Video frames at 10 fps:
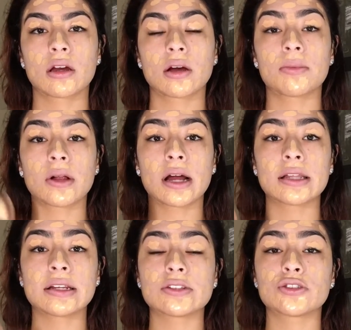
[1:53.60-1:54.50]

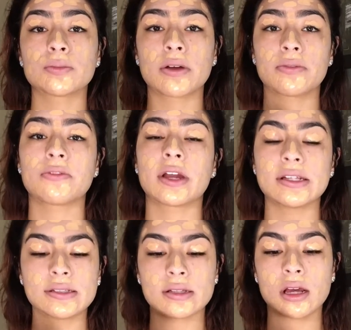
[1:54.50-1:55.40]
applied it to my
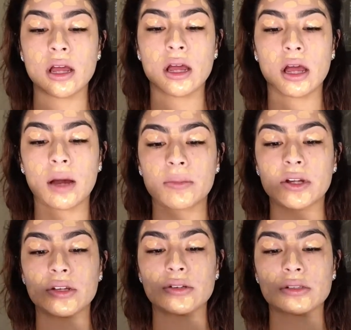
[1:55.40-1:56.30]
face, I'm going
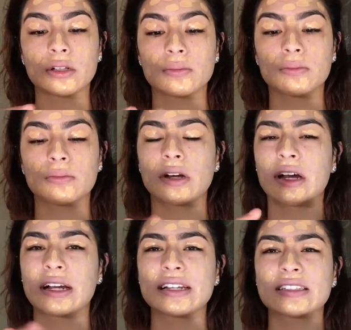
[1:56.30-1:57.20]
to use
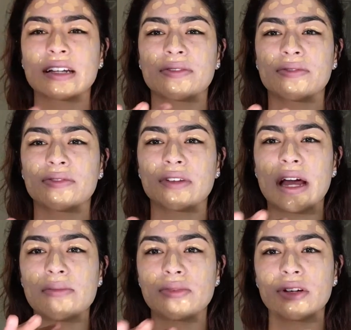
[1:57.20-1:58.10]
I guess like a
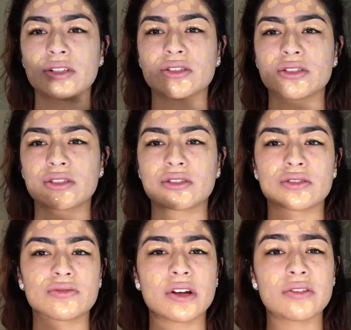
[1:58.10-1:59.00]
flat
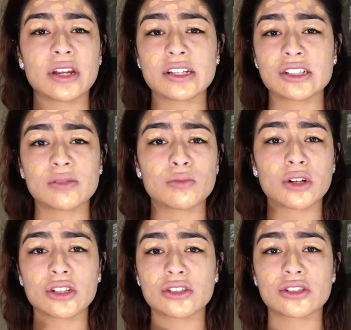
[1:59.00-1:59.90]
brush, foundation
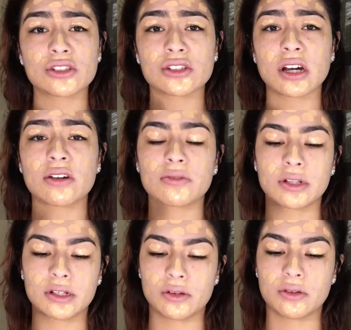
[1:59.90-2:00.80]
brush. I don't
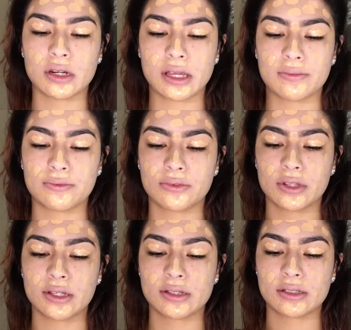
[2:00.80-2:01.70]
really know the name for
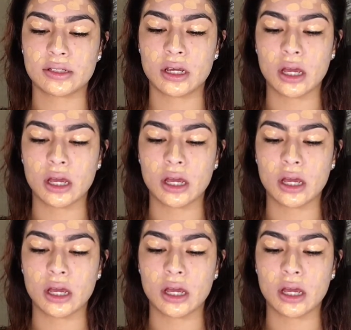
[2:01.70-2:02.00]
this.